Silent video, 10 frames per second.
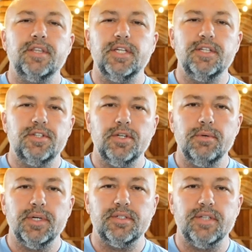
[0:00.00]
these two
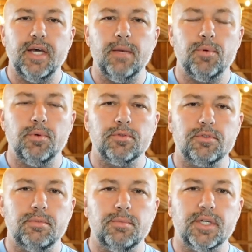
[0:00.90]

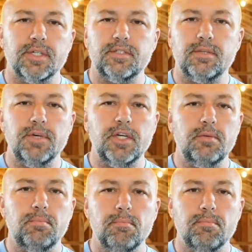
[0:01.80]
examples because to me,